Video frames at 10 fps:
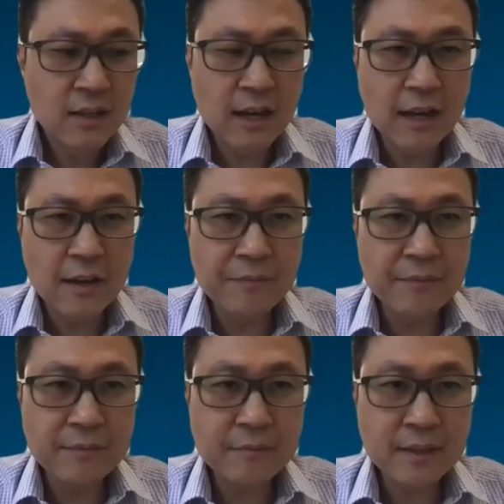
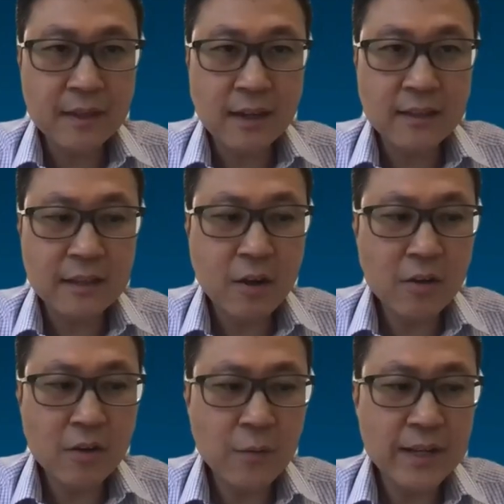And in
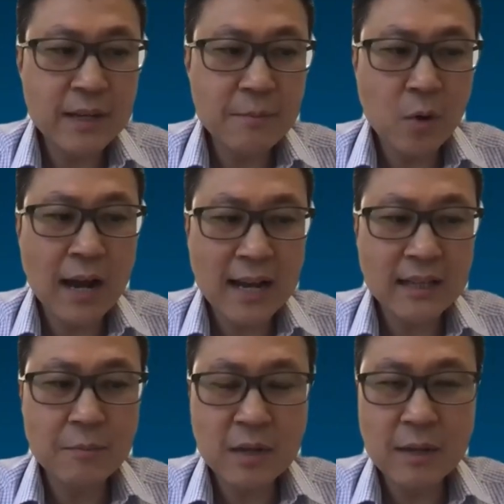Hong Kong, we need more
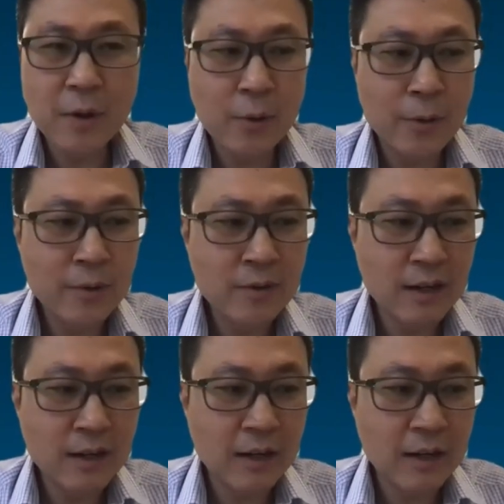IT people